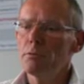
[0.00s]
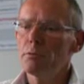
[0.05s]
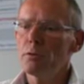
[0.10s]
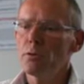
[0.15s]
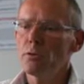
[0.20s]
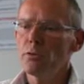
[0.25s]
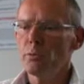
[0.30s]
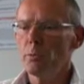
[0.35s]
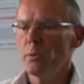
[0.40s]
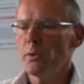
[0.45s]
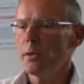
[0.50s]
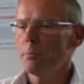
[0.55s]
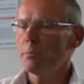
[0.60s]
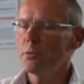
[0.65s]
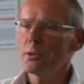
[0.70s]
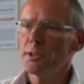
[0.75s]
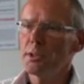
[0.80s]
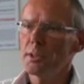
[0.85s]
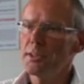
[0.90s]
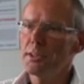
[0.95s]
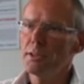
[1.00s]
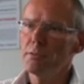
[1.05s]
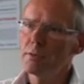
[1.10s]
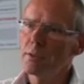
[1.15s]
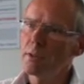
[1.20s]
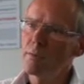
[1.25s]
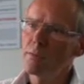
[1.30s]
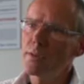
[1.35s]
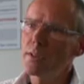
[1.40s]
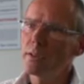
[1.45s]
fonts with up to
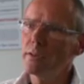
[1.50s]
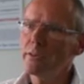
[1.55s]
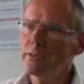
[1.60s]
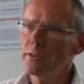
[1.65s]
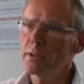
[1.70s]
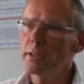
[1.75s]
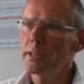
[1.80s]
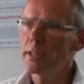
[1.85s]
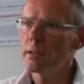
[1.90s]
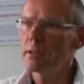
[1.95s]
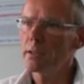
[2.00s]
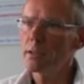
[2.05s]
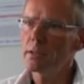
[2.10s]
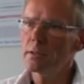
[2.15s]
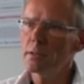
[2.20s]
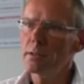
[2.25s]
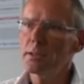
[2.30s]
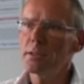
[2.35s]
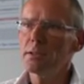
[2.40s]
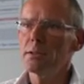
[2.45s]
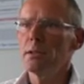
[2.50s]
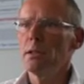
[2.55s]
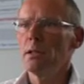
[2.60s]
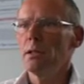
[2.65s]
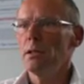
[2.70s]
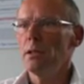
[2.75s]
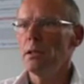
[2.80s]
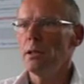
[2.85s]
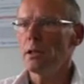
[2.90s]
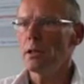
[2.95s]
65,000 characters,
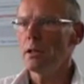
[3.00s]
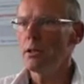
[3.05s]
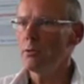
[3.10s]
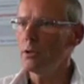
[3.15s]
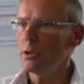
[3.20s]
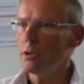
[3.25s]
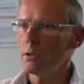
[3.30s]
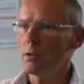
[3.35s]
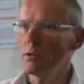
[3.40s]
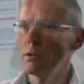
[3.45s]
including